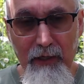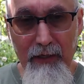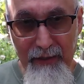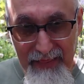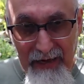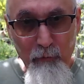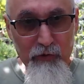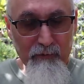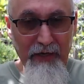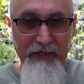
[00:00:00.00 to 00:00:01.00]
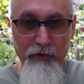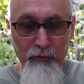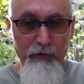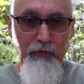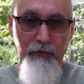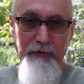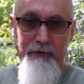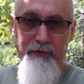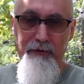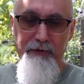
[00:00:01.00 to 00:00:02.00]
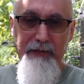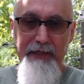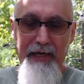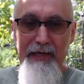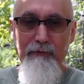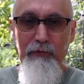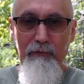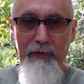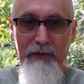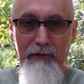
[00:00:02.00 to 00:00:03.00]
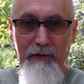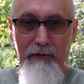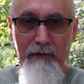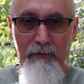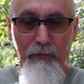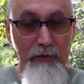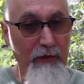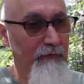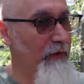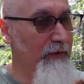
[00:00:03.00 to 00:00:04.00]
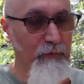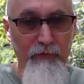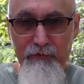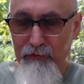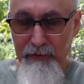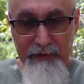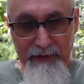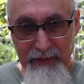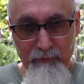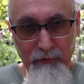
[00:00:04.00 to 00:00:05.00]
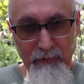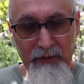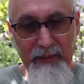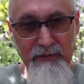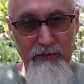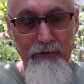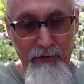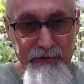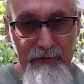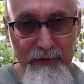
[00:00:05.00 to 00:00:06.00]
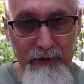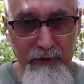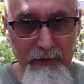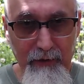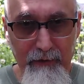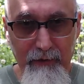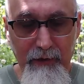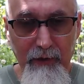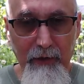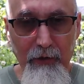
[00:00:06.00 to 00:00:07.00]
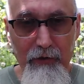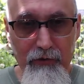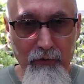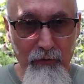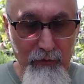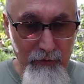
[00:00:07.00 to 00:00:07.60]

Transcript: that was my humidor that i had with me wherever i moved to that came with me and had cigars in there right so